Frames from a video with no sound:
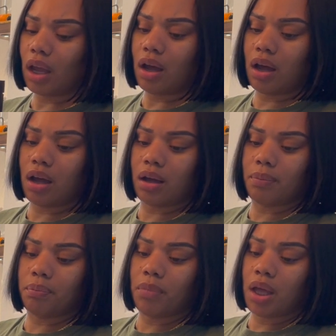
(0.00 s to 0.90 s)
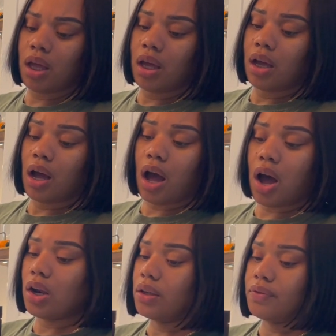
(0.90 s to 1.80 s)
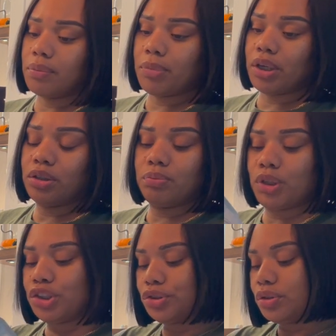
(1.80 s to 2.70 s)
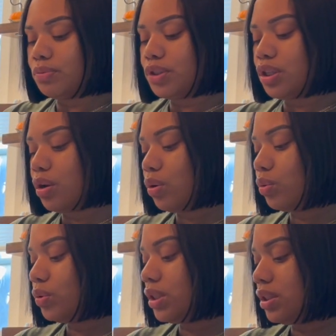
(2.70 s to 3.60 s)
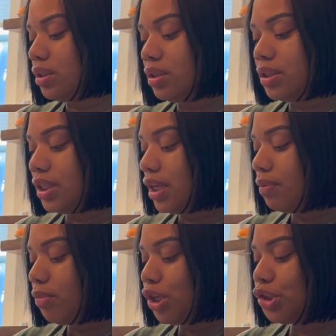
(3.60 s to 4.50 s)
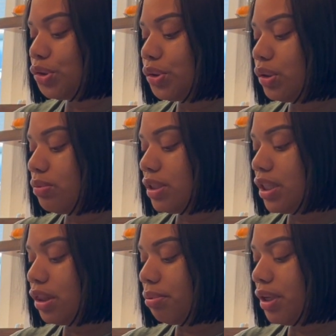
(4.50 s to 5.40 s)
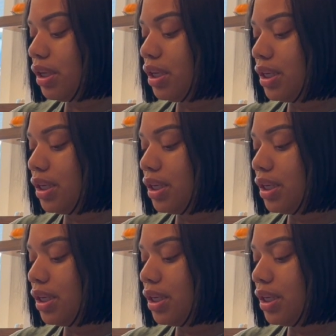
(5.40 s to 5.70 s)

Um, all of the mu mushrooms, so the 10 mushrooms and three